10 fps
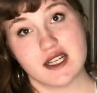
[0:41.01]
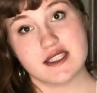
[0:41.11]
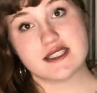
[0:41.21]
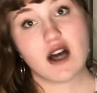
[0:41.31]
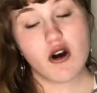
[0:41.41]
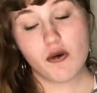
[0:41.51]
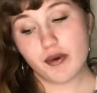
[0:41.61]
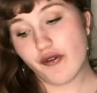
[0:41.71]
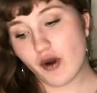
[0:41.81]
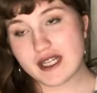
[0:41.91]
So
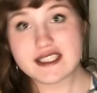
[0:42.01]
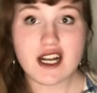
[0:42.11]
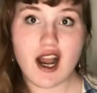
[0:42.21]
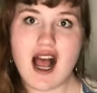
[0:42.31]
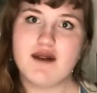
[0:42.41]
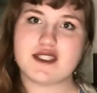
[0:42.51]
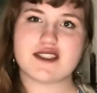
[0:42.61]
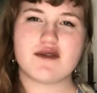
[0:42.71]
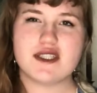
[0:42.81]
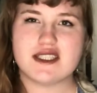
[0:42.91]
before I start, I'm just
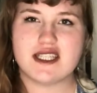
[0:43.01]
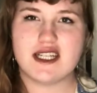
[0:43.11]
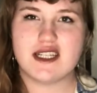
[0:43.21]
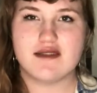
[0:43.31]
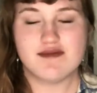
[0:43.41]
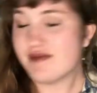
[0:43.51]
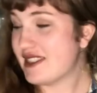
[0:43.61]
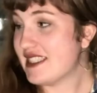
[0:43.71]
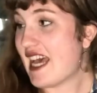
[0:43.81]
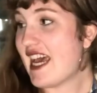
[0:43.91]
going to
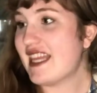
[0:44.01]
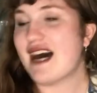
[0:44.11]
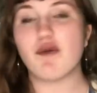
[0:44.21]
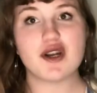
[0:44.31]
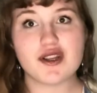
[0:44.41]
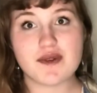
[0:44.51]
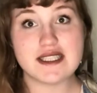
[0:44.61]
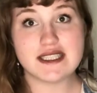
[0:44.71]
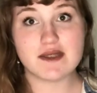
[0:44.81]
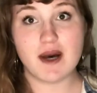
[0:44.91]
say that one of the
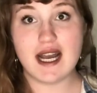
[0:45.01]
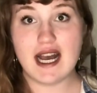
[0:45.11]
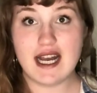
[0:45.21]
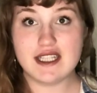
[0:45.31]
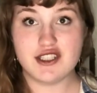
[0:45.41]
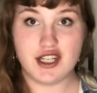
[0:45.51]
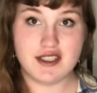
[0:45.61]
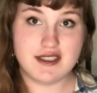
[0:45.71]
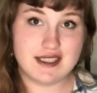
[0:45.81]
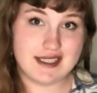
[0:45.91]
reasons why I
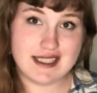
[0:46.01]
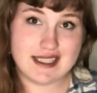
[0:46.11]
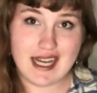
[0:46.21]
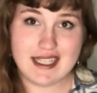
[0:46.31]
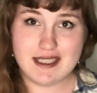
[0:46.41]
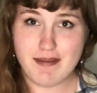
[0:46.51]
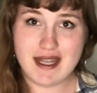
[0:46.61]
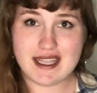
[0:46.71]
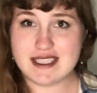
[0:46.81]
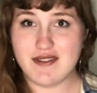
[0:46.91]
decided to
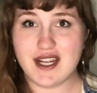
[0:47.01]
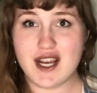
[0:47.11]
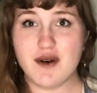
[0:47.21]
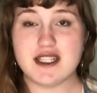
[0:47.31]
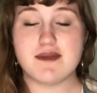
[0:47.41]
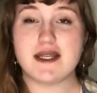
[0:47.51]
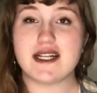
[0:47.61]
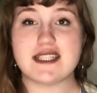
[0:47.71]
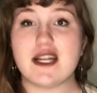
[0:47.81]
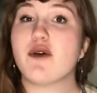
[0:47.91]
make this video is
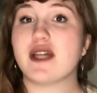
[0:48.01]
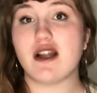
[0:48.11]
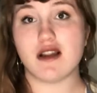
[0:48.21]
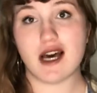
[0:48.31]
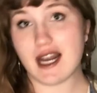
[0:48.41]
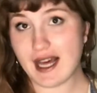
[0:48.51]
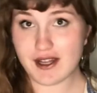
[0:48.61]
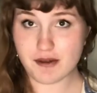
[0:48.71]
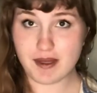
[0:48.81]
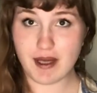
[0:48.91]
because I know that a lot of
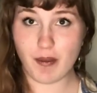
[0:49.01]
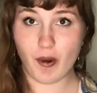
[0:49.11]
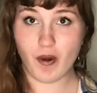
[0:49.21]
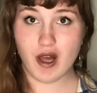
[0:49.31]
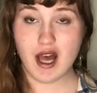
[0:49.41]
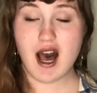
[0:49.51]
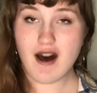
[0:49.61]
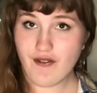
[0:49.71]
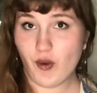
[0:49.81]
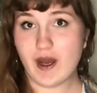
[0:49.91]
other people
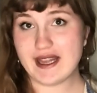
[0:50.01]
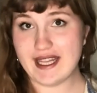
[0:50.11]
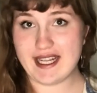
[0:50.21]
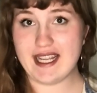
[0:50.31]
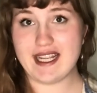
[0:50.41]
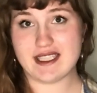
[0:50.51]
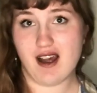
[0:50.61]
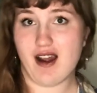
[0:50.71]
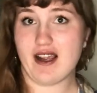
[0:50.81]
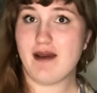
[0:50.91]
avoid thinking and
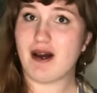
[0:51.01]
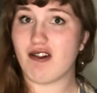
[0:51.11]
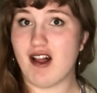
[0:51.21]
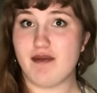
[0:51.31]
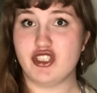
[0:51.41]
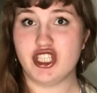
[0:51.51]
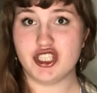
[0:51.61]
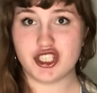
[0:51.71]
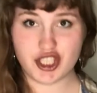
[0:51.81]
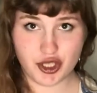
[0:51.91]
talking about climate
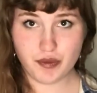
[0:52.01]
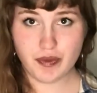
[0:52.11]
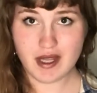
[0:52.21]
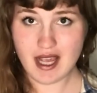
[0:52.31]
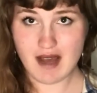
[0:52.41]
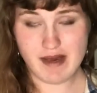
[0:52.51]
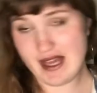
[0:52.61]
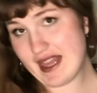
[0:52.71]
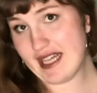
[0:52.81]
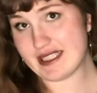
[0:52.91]
change too. I
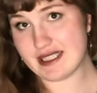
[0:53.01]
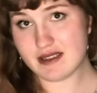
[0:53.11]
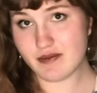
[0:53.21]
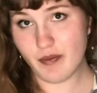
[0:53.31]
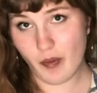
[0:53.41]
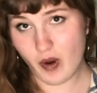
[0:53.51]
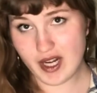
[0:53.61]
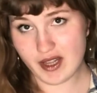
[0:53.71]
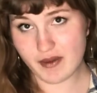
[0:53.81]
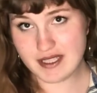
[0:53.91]
mean, that's one
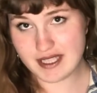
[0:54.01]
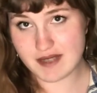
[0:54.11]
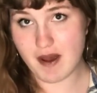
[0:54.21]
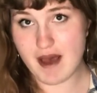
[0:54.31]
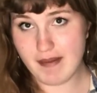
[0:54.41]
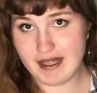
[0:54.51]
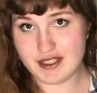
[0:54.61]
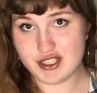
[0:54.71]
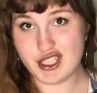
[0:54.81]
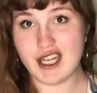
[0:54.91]
of the reasons why I made
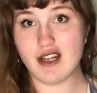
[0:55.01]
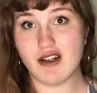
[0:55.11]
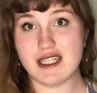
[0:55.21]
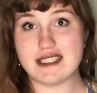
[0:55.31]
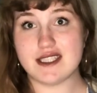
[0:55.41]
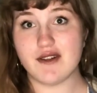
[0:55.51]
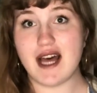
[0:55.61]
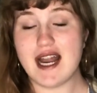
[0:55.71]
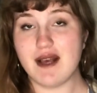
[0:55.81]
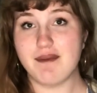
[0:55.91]
this channel, is so
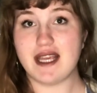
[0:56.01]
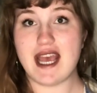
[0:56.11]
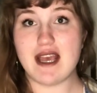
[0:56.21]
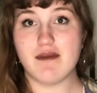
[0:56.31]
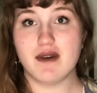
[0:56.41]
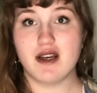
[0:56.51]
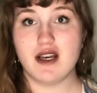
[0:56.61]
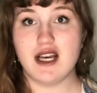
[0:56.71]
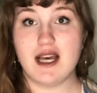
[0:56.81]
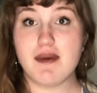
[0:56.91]
that it
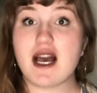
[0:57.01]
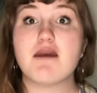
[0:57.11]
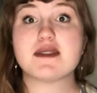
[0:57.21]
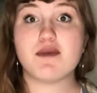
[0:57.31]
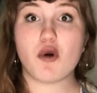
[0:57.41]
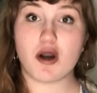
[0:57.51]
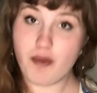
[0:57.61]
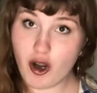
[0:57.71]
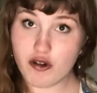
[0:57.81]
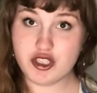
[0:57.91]
becomes more
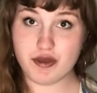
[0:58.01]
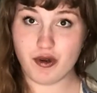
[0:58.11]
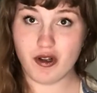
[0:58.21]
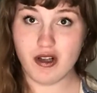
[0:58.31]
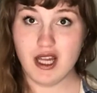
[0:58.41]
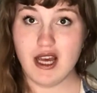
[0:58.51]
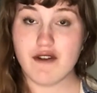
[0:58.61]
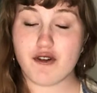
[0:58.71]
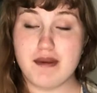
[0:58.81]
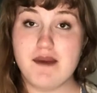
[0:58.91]
approachable
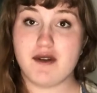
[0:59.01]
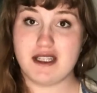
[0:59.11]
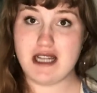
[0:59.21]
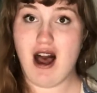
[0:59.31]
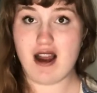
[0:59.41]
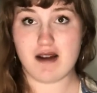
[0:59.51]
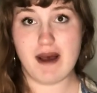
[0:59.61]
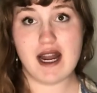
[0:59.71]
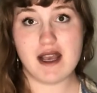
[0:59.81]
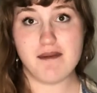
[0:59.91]
for people to talk
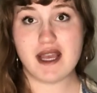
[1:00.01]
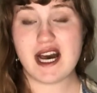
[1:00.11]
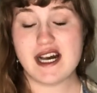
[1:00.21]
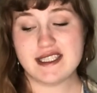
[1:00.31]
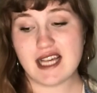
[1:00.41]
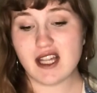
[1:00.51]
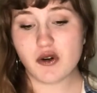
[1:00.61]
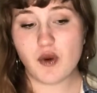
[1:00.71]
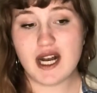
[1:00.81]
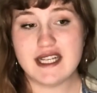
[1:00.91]
about it, because
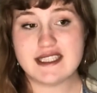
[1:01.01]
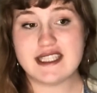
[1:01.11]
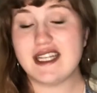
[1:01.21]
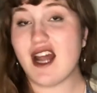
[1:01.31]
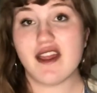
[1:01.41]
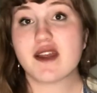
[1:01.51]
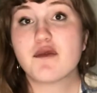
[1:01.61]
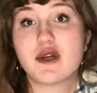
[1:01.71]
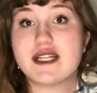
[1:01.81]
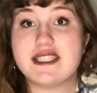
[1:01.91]
otherwise nothing
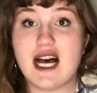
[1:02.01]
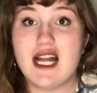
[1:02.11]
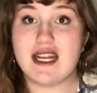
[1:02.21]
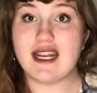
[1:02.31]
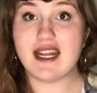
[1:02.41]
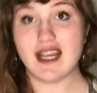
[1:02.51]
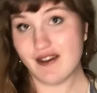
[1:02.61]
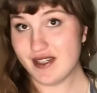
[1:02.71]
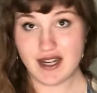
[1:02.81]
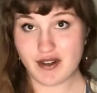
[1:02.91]
will get done
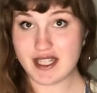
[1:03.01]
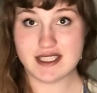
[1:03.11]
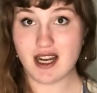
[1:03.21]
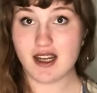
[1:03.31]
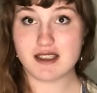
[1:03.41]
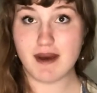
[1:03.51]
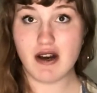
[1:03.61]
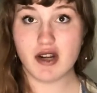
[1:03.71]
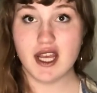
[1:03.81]
if it never gets talked about.